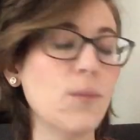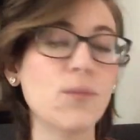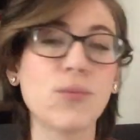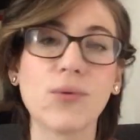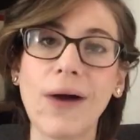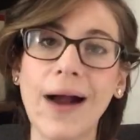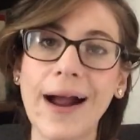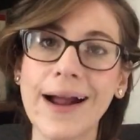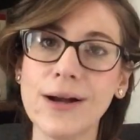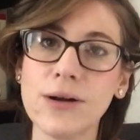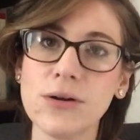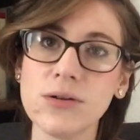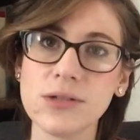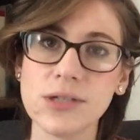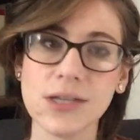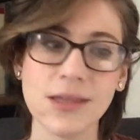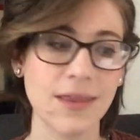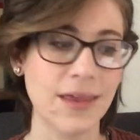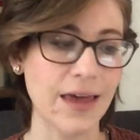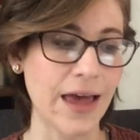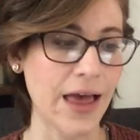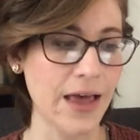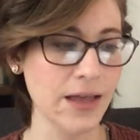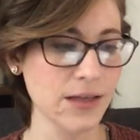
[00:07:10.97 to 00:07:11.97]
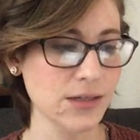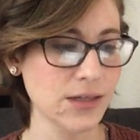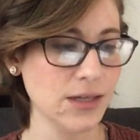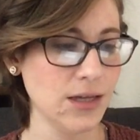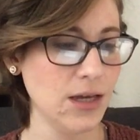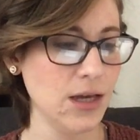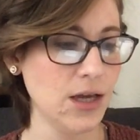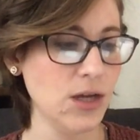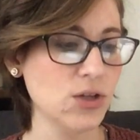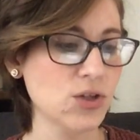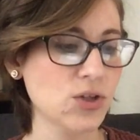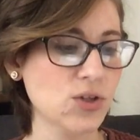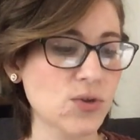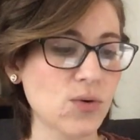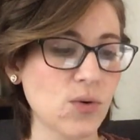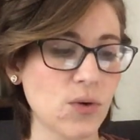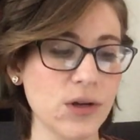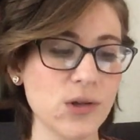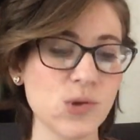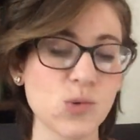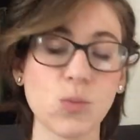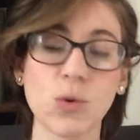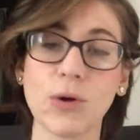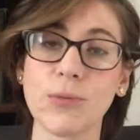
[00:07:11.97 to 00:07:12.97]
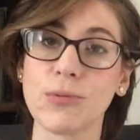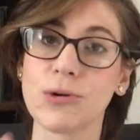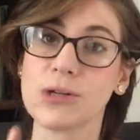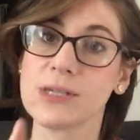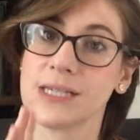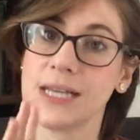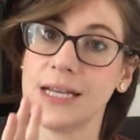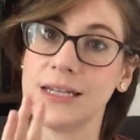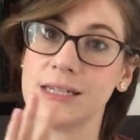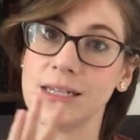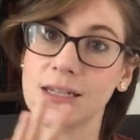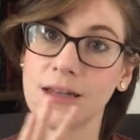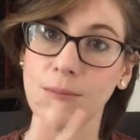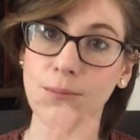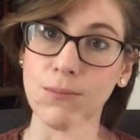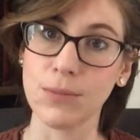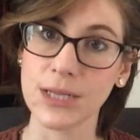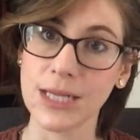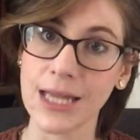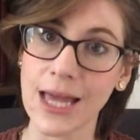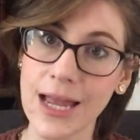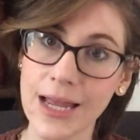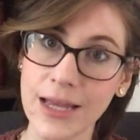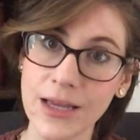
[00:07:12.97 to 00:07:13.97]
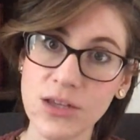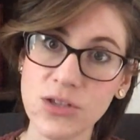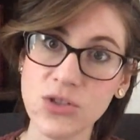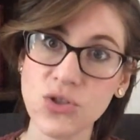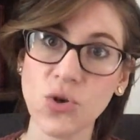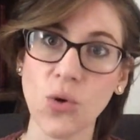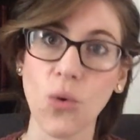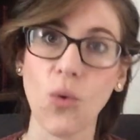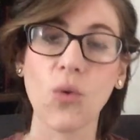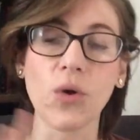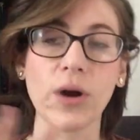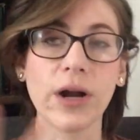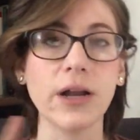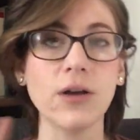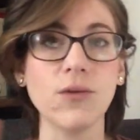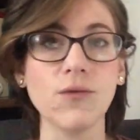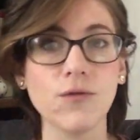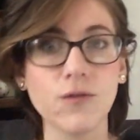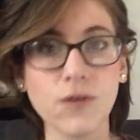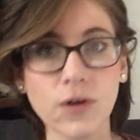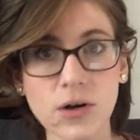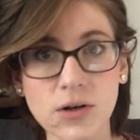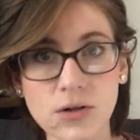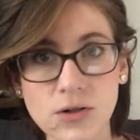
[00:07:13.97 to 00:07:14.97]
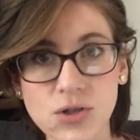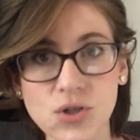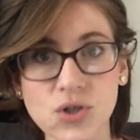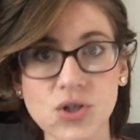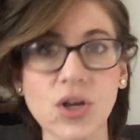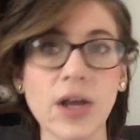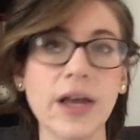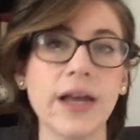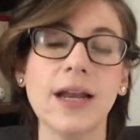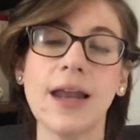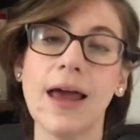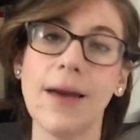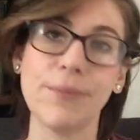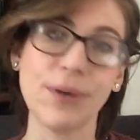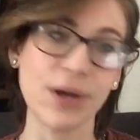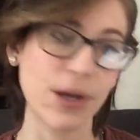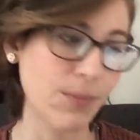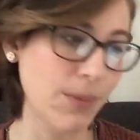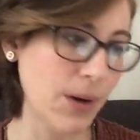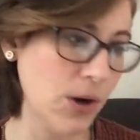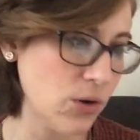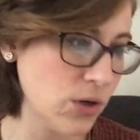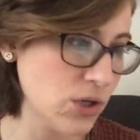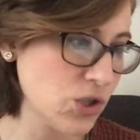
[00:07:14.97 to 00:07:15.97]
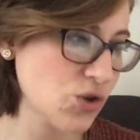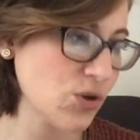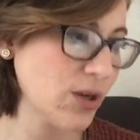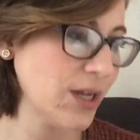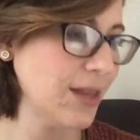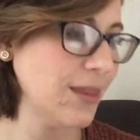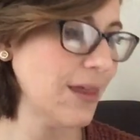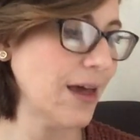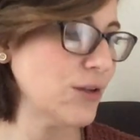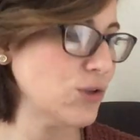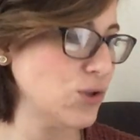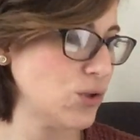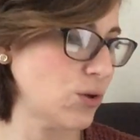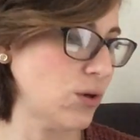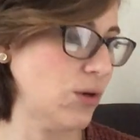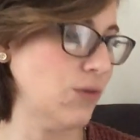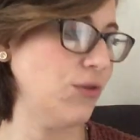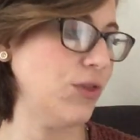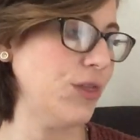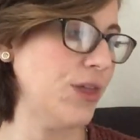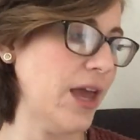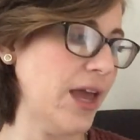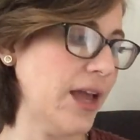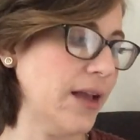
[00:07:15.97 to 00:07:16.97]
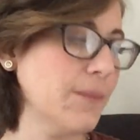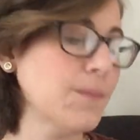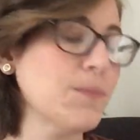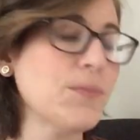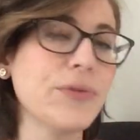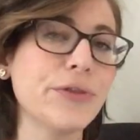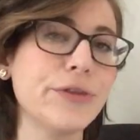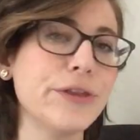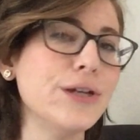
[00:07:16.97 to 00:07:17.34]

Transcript: Prior to that, stories were presented in plays or in verse, in epic poetry, that sort of thing.